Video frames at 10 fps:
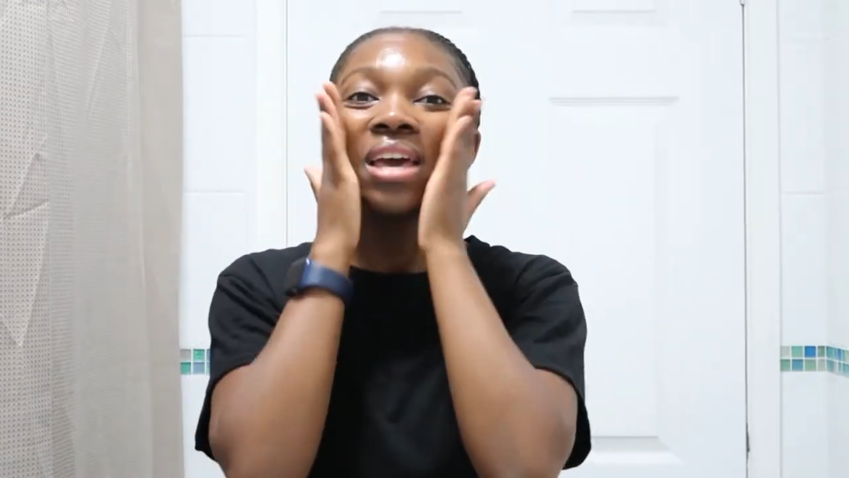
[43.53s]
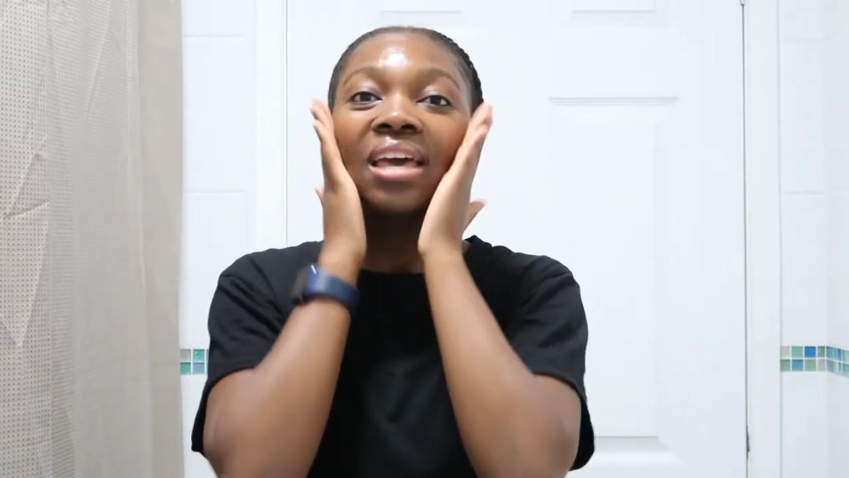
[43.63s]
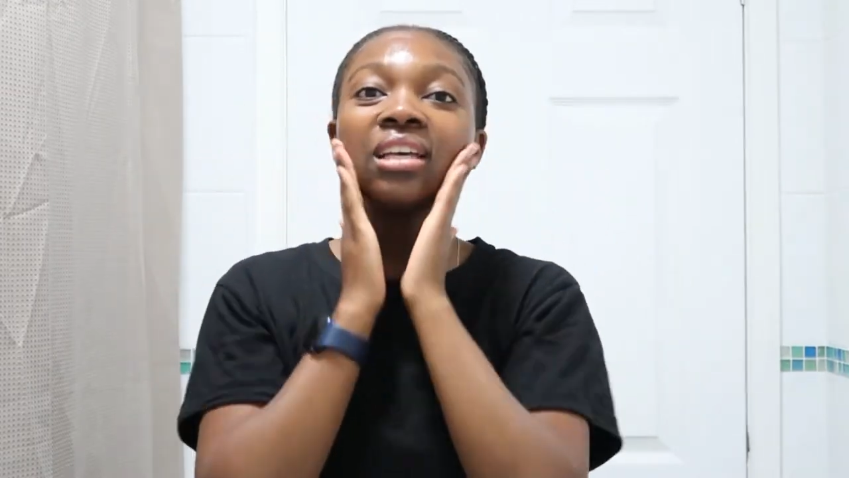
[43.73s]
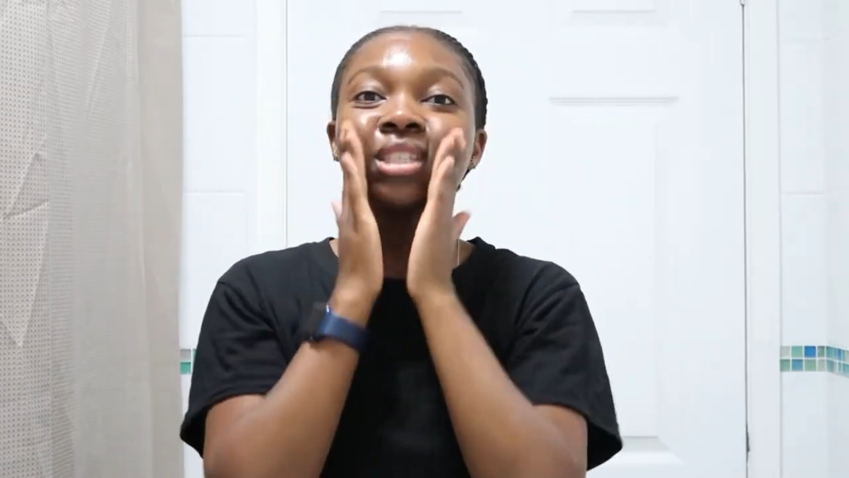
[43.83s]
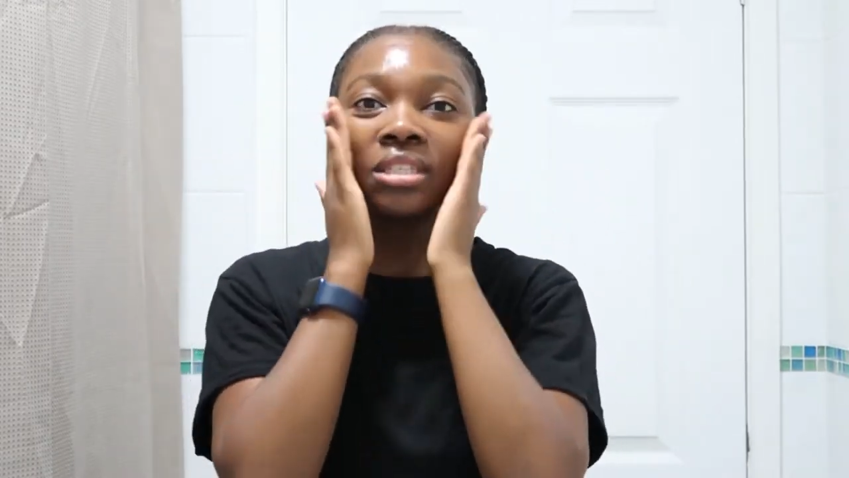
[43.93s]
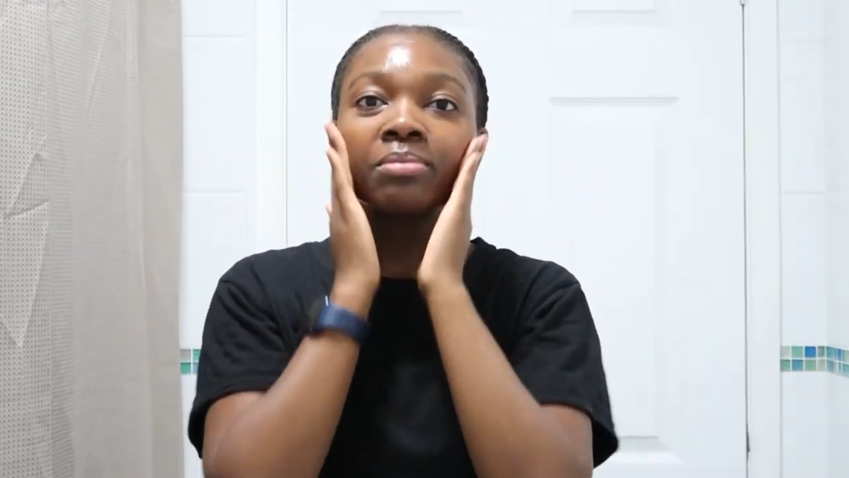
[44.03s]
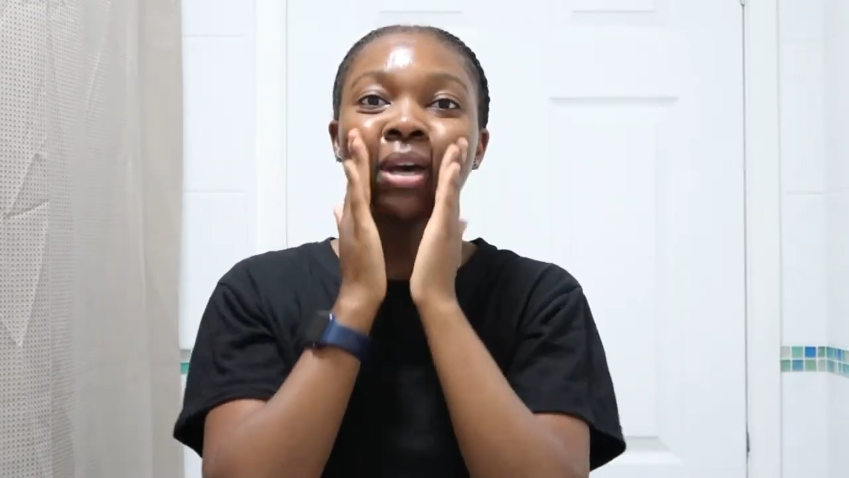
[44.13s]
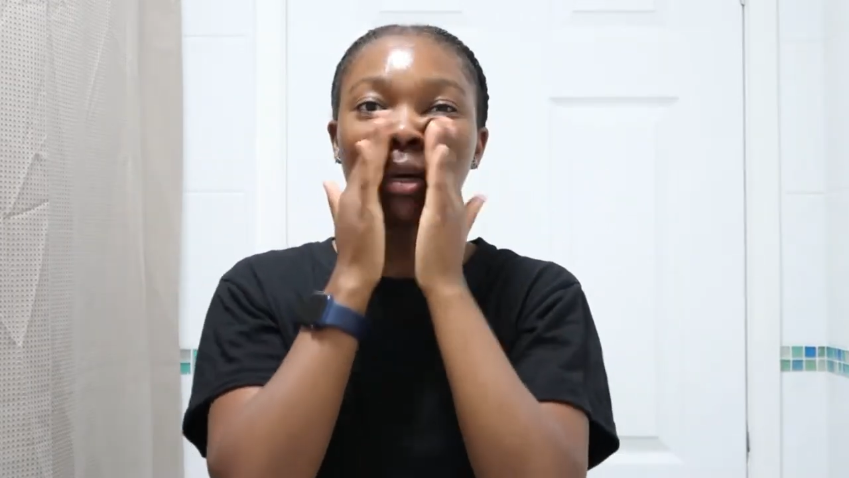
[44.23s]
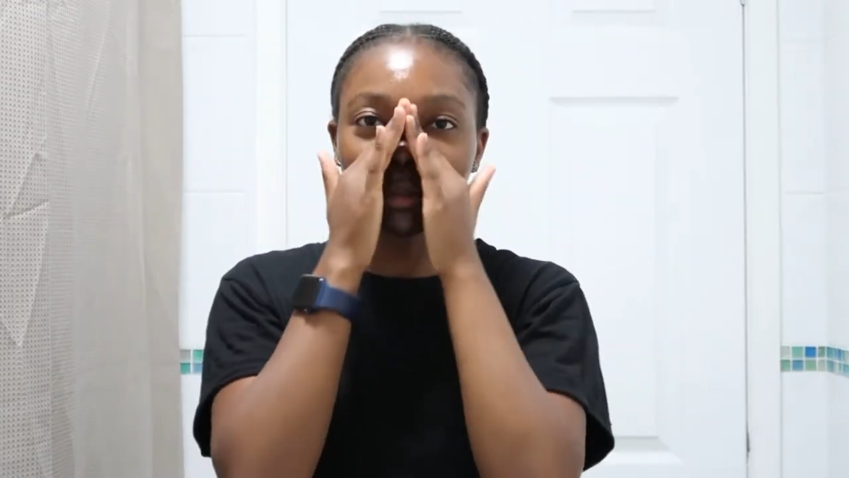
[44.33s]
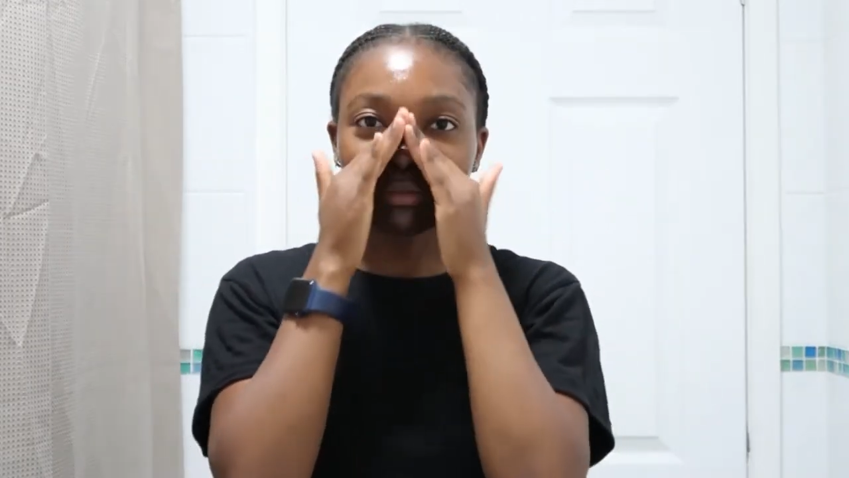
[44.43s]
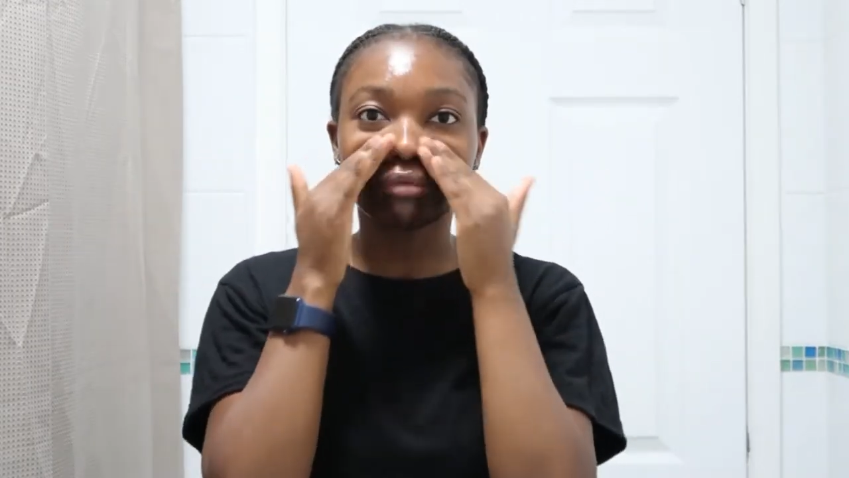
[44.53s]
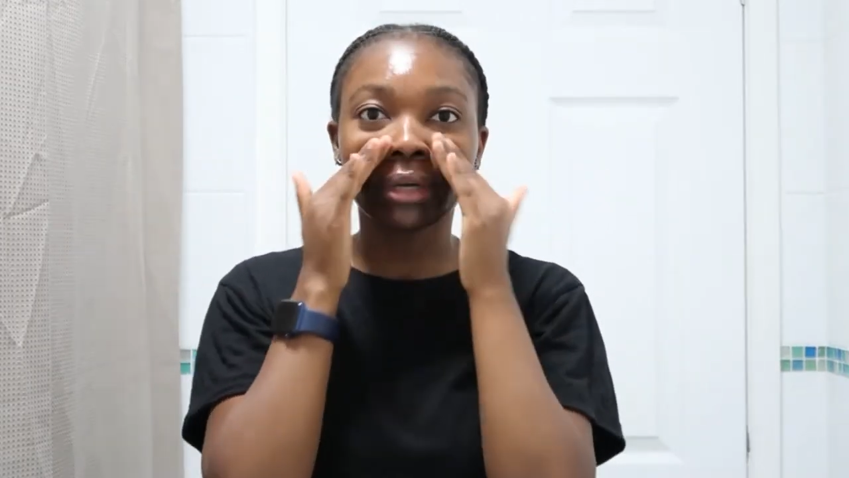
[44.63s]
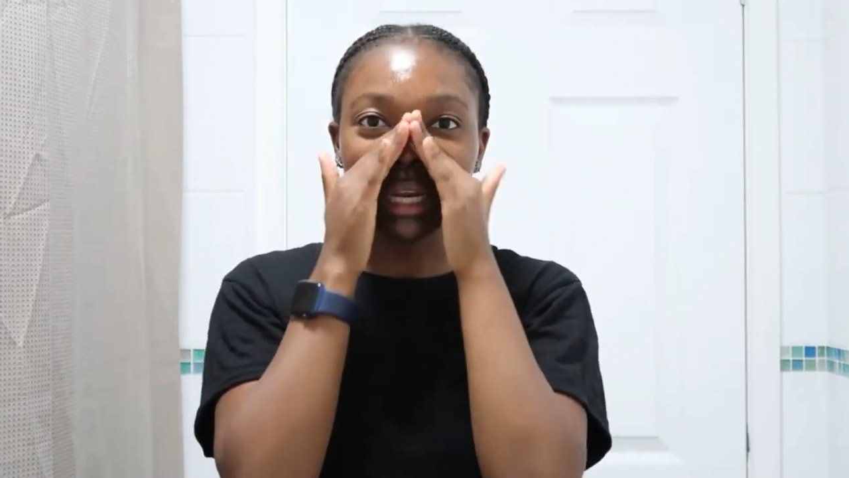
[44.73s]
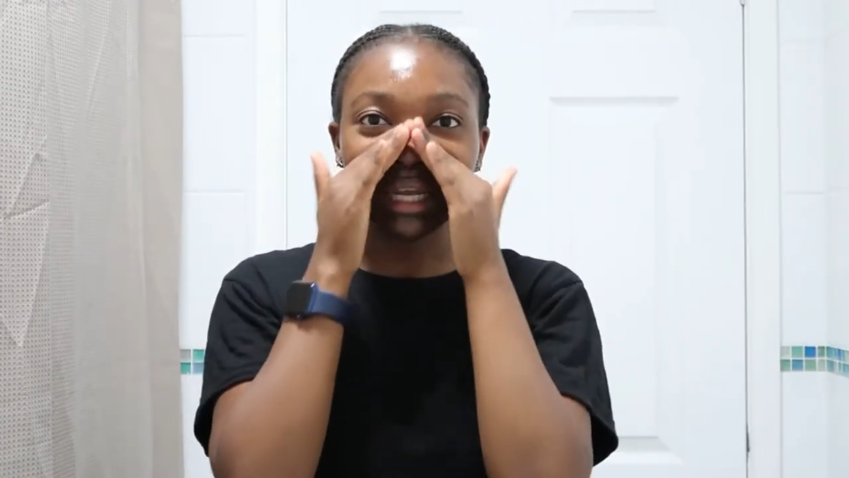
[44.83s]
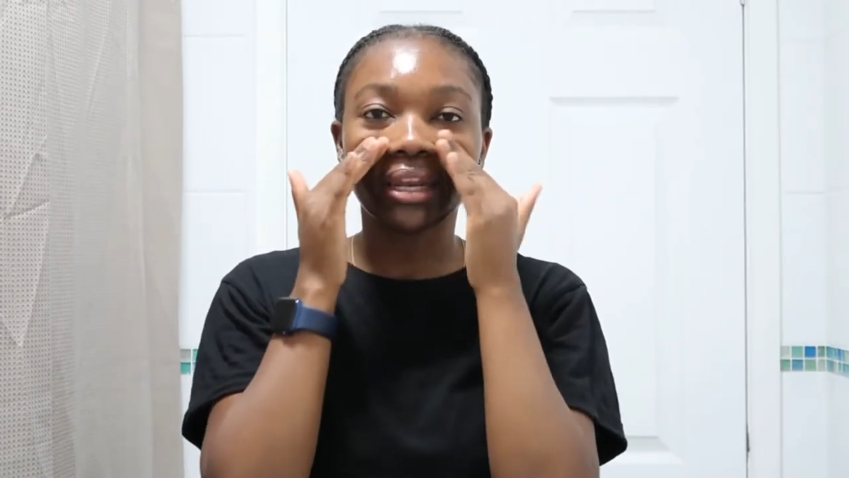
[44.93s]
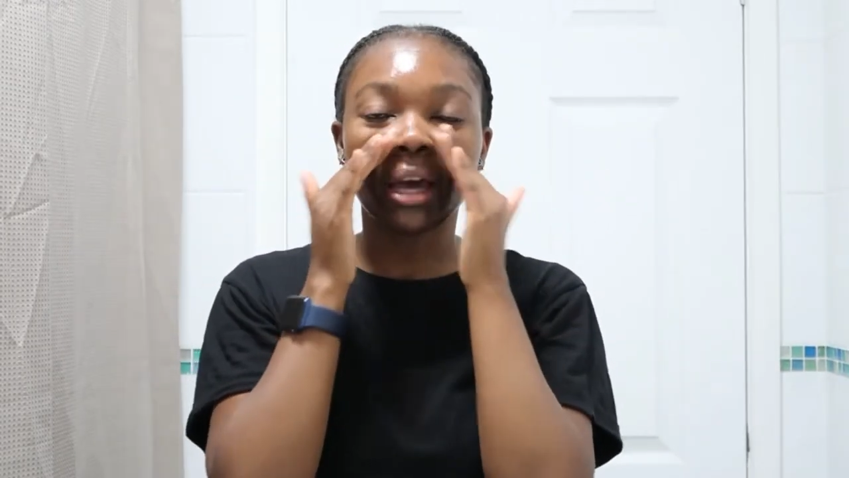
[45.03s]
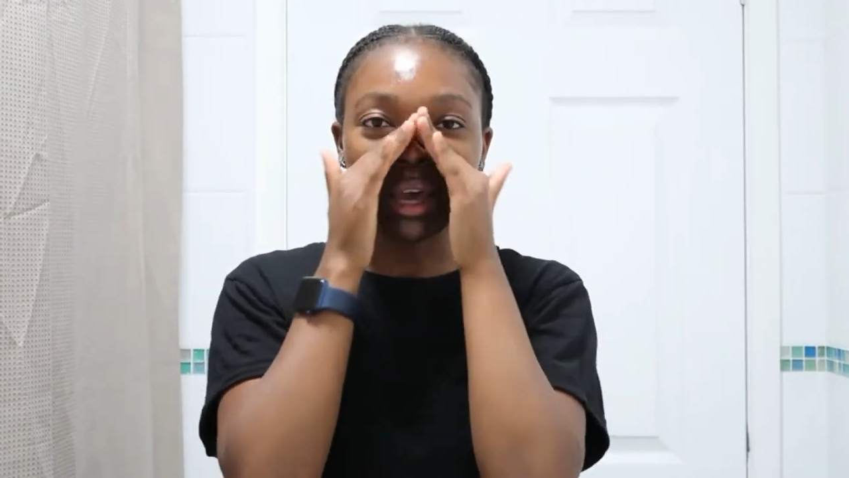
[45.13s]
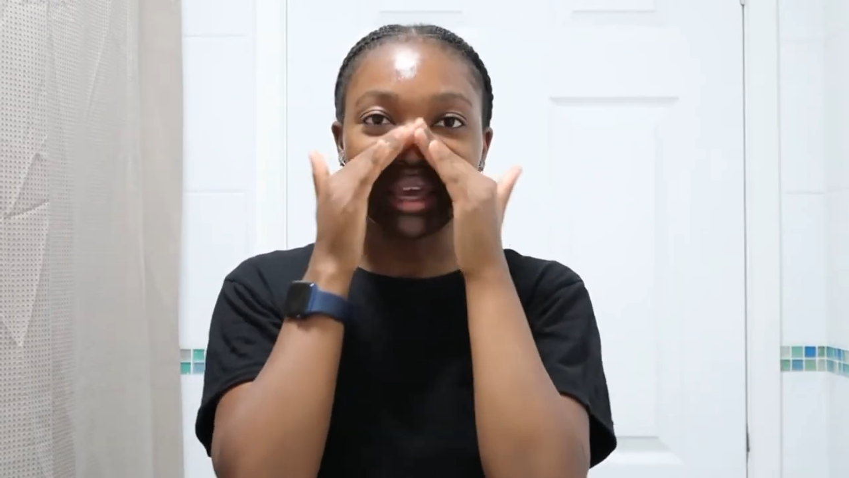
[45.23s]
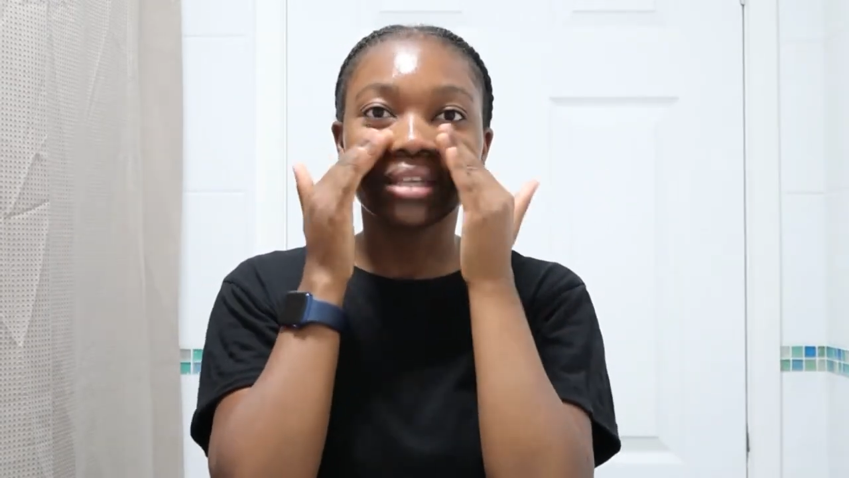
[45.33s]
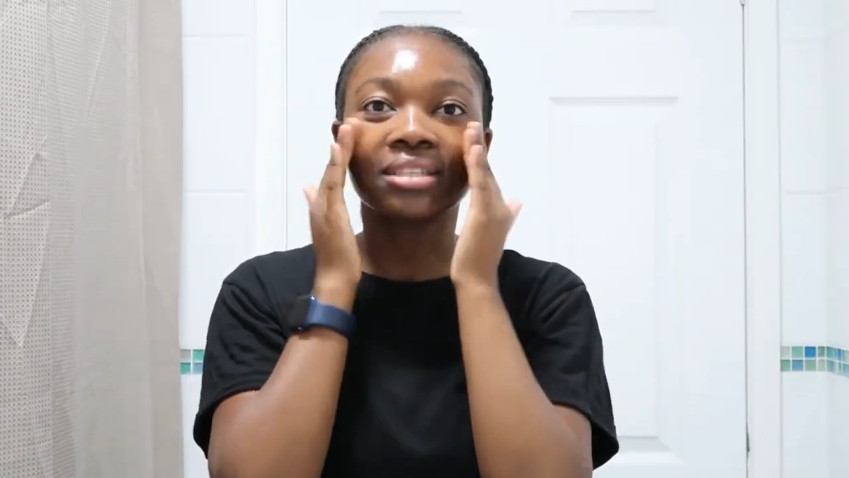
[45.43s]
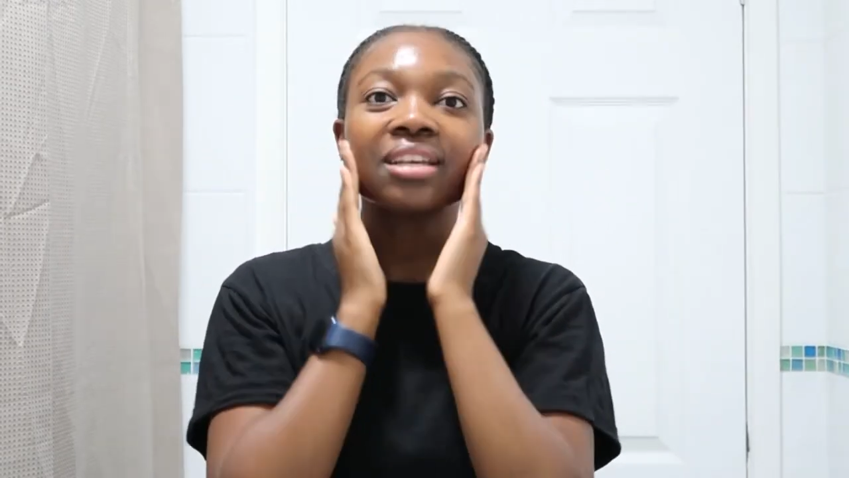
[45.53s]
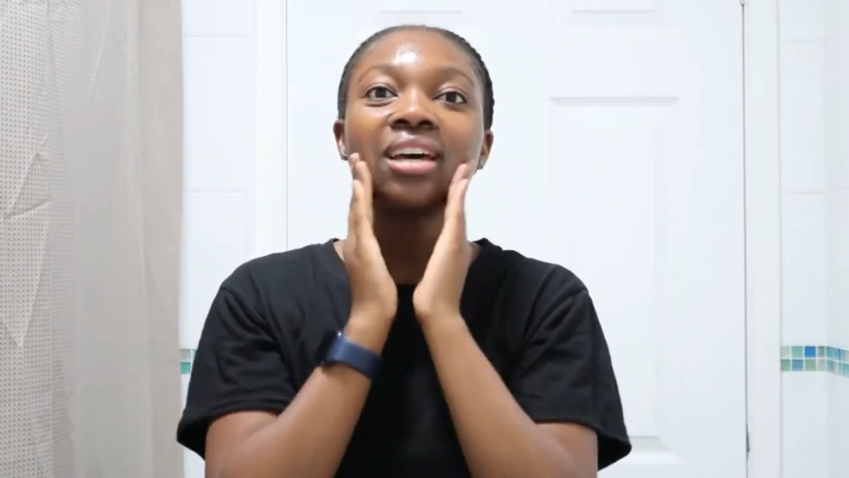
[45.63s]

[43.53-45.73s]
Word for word: it smells really nice